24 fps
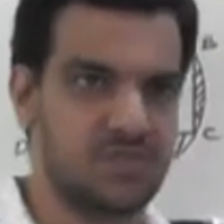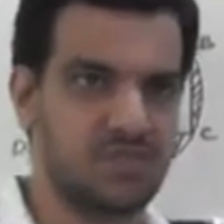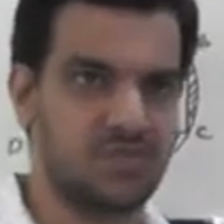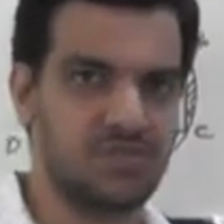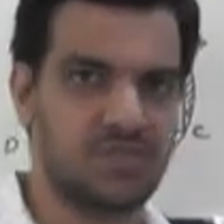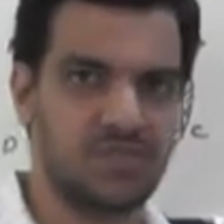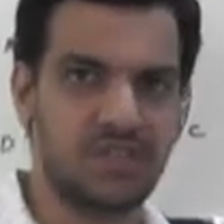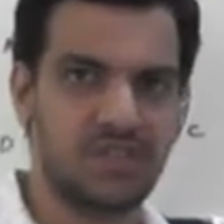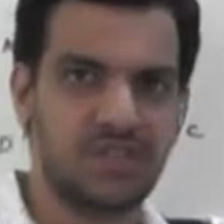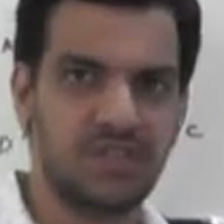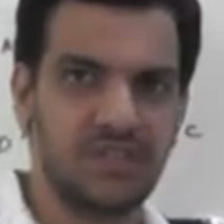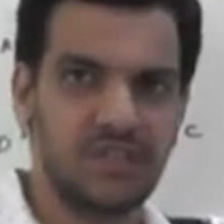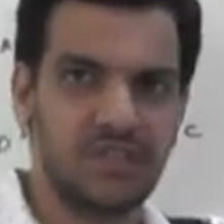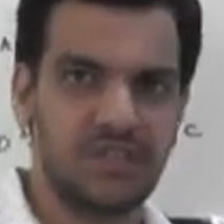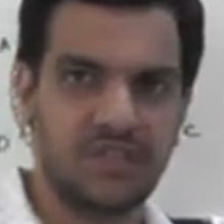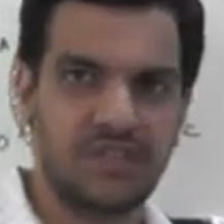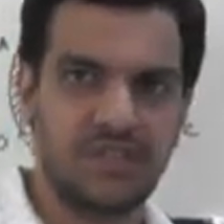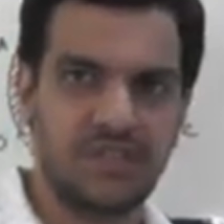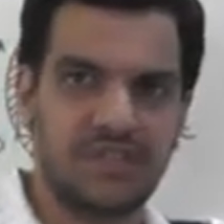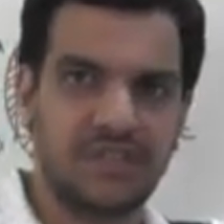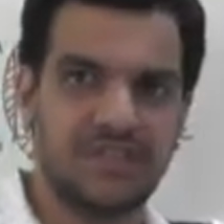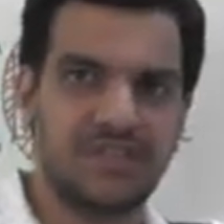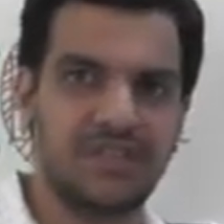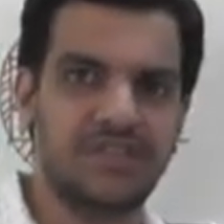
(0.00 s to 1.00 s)
Okay,
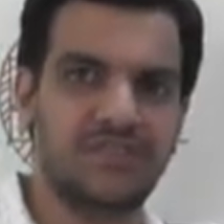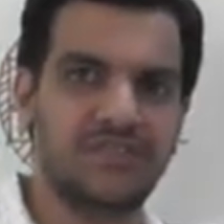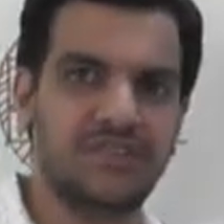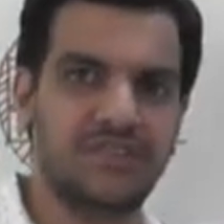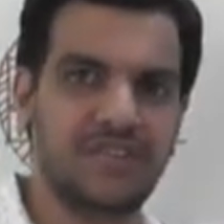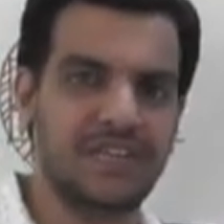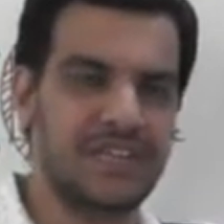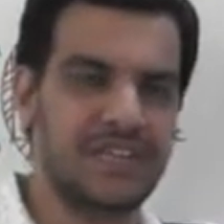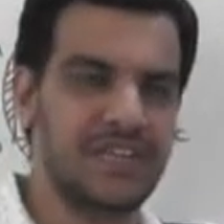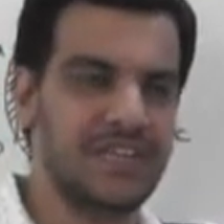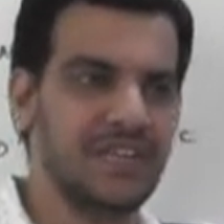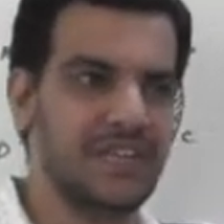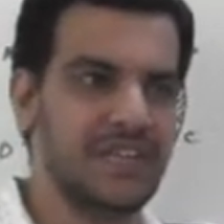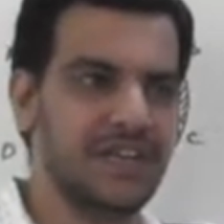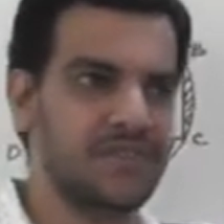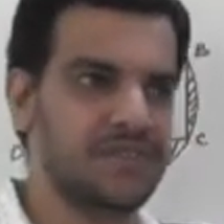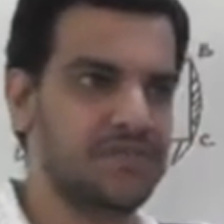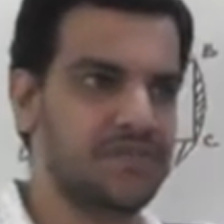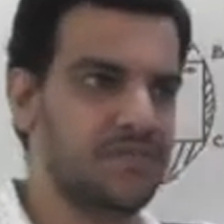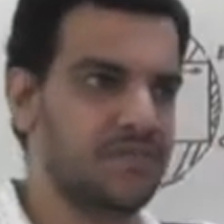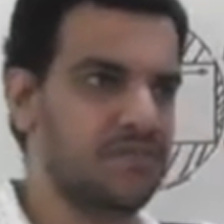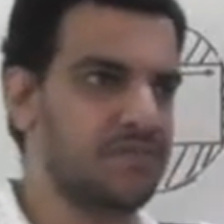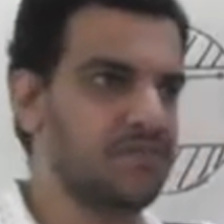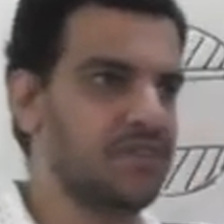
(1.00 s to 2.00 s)
in our daily
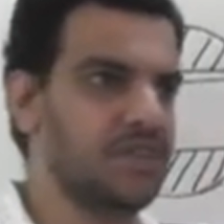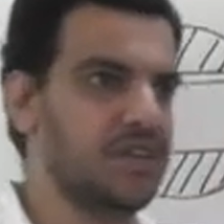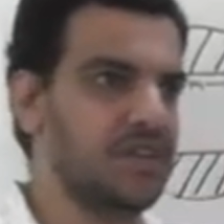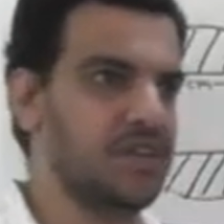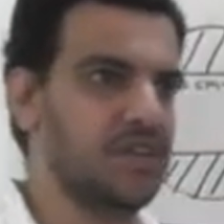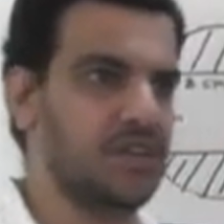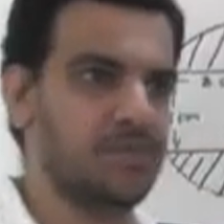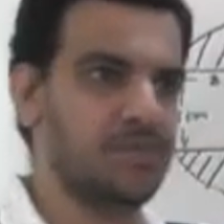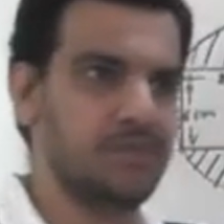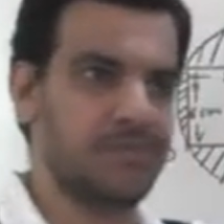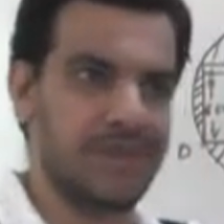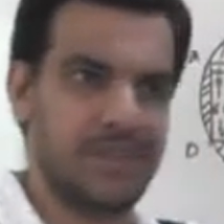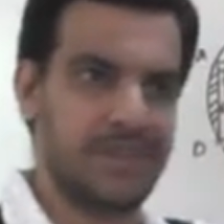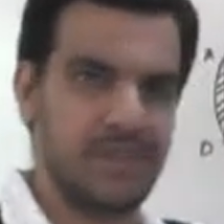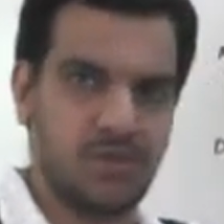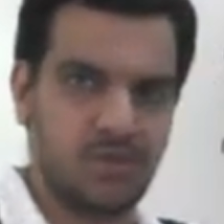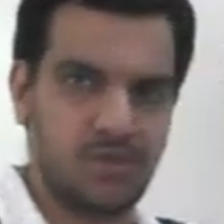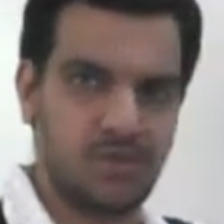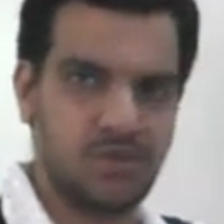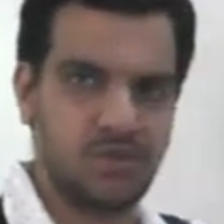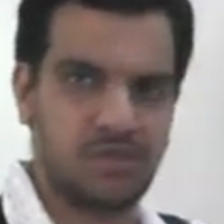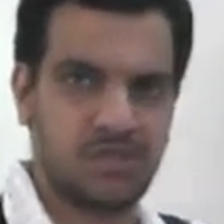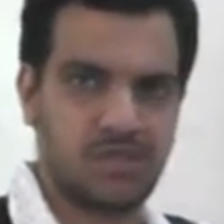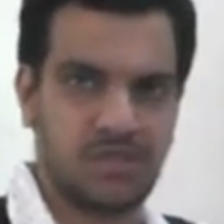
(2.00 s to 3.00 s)
life we come
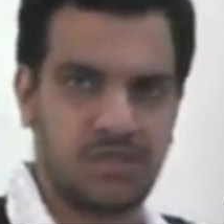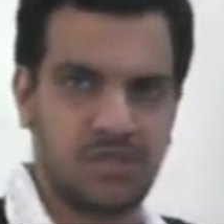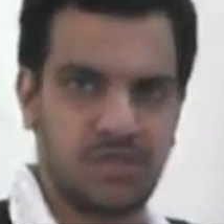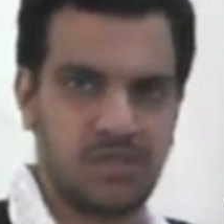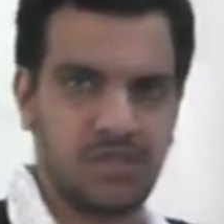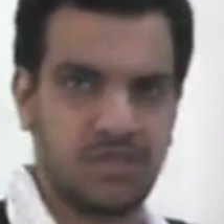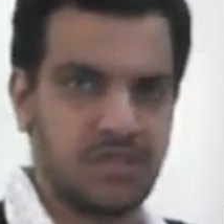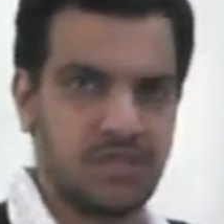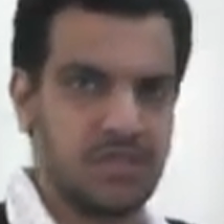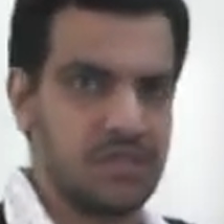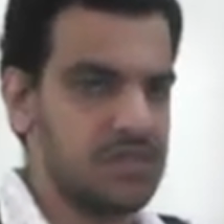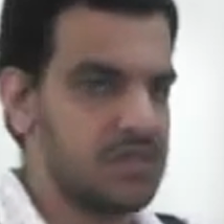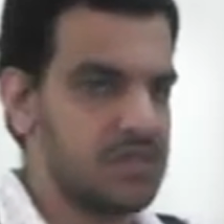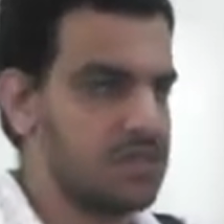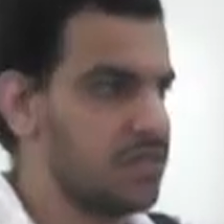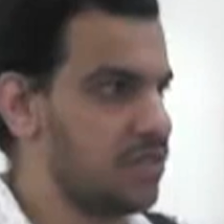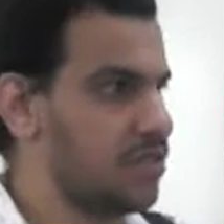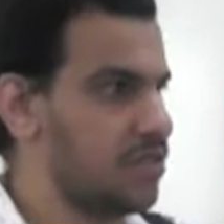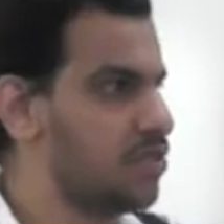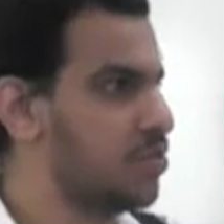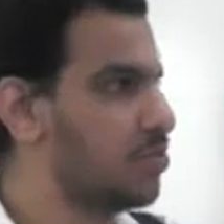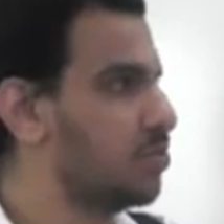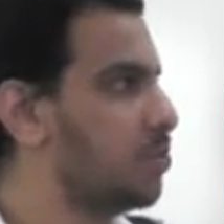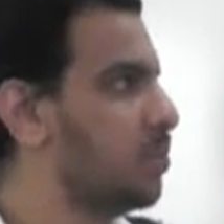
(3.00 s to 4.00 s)
across
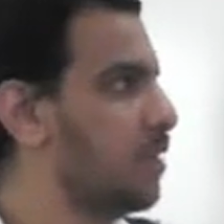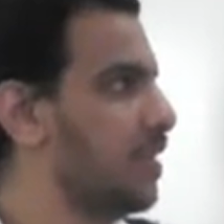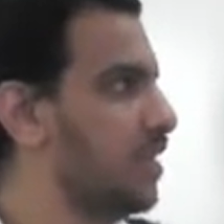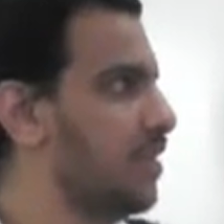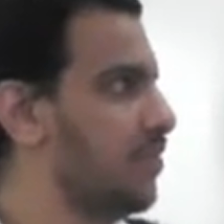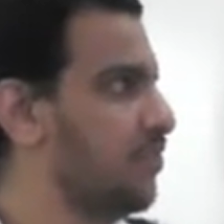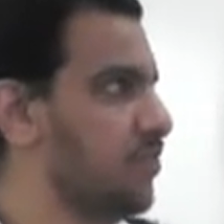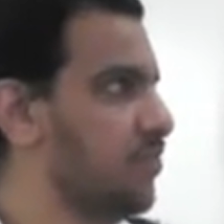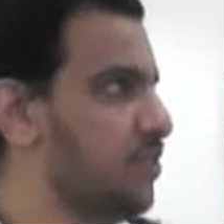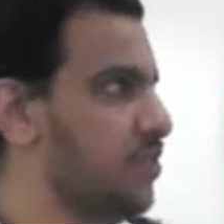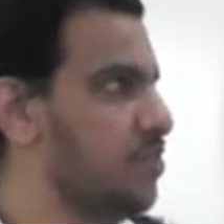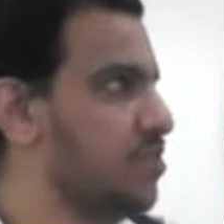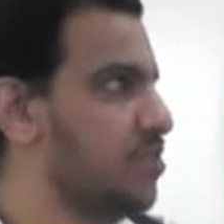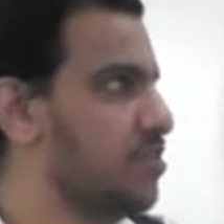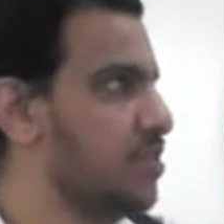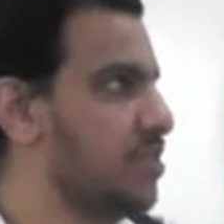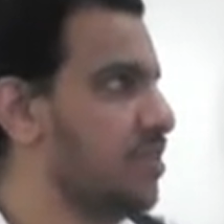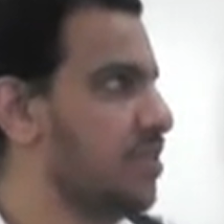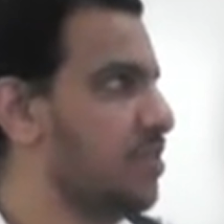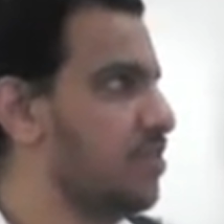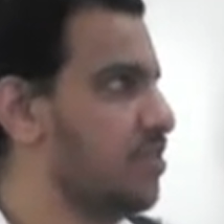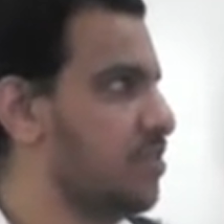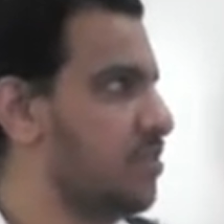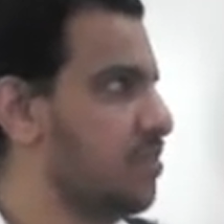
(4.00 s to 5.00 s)
such plane figures,
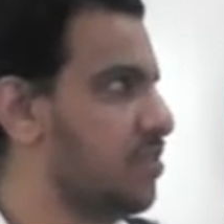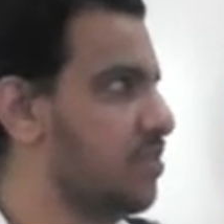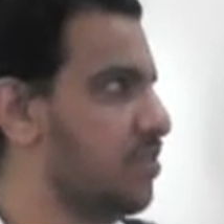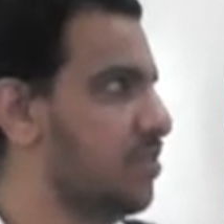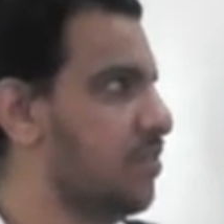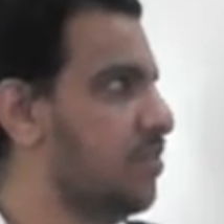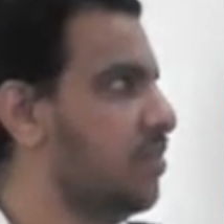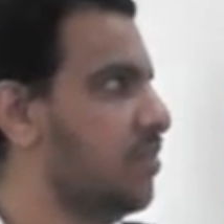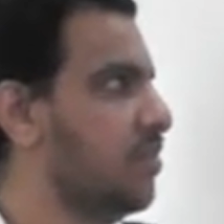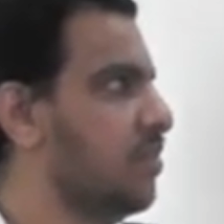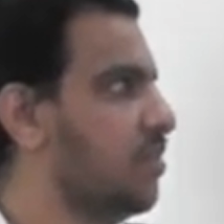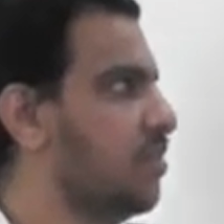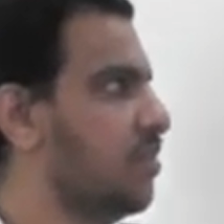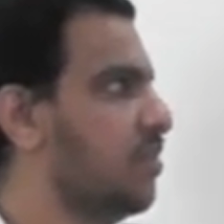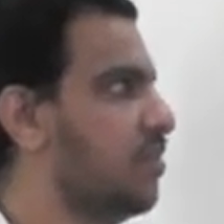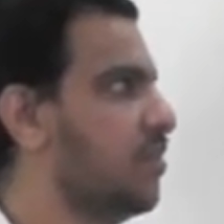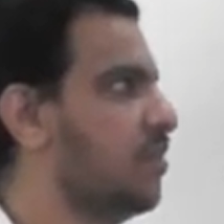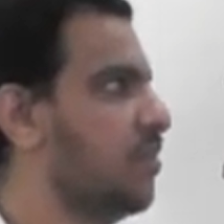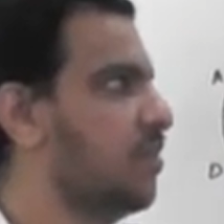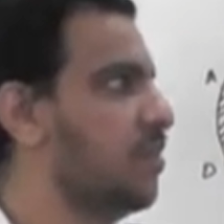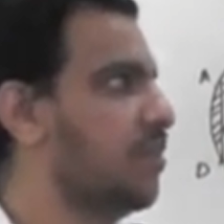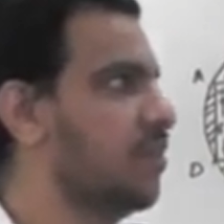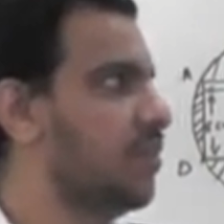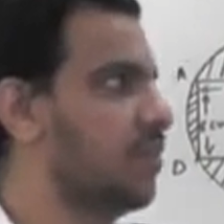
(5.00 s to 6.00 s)
that is
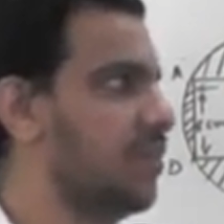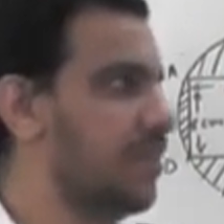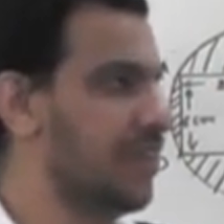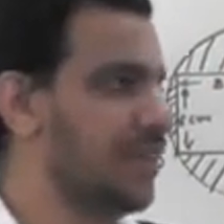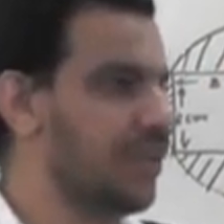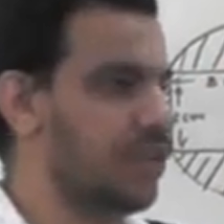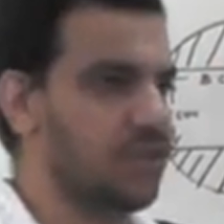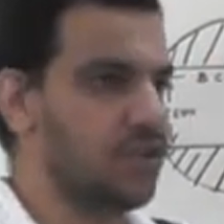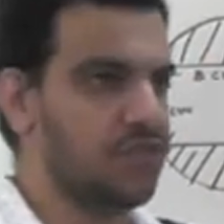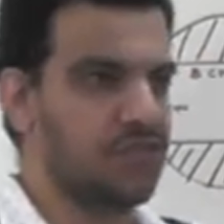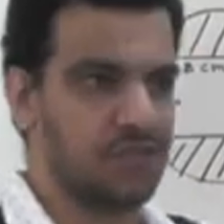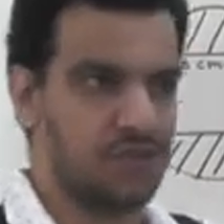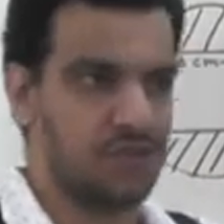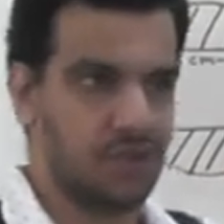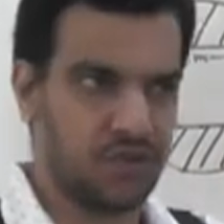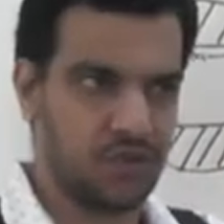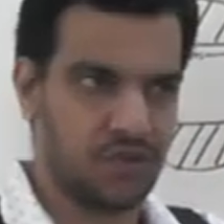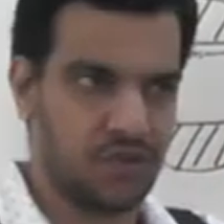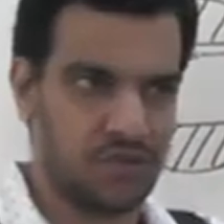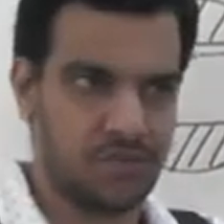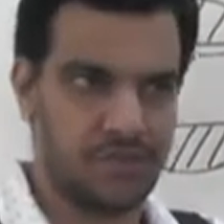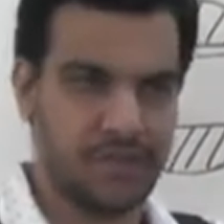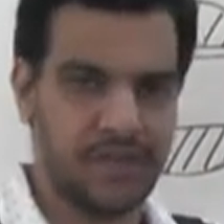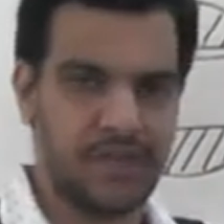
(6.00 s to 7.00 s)
area of
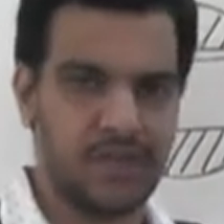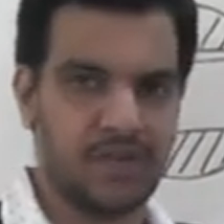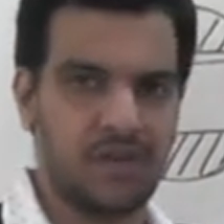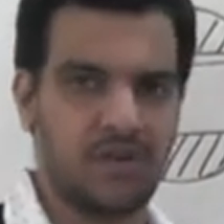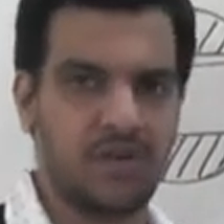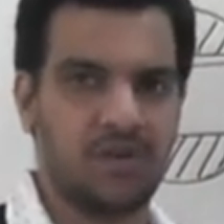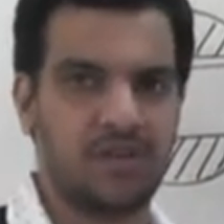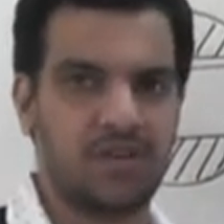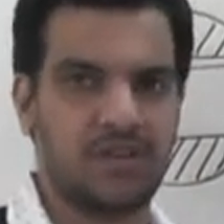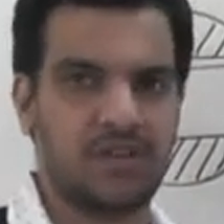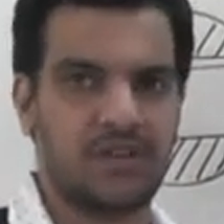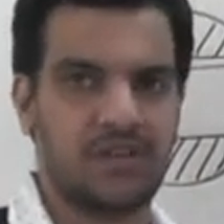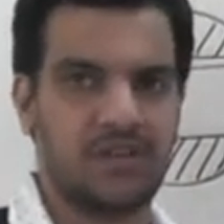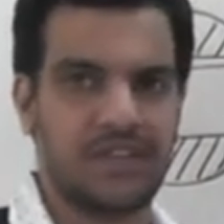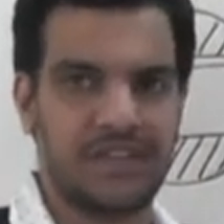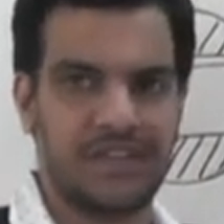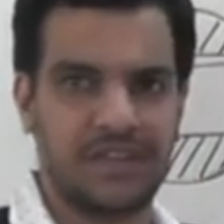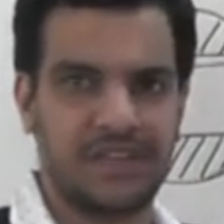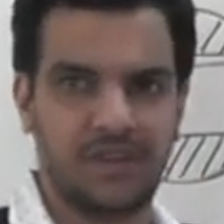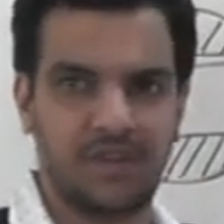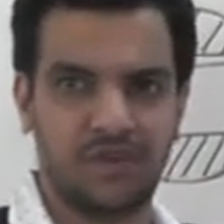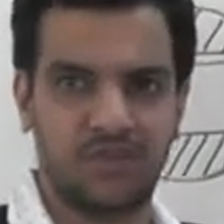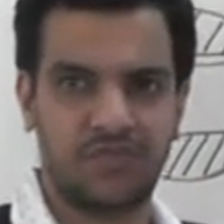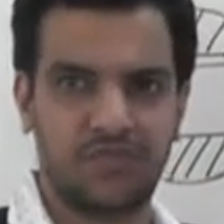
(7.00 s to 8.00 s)
flower bed or
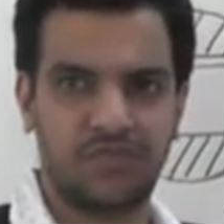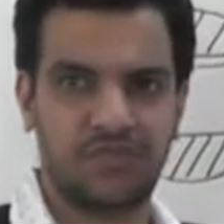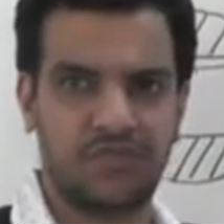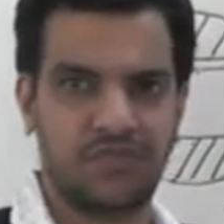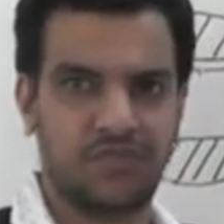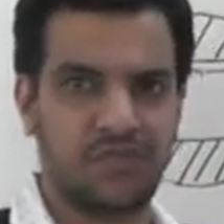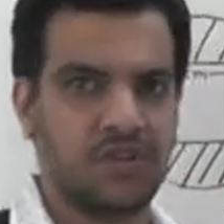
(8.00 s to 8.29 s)
area of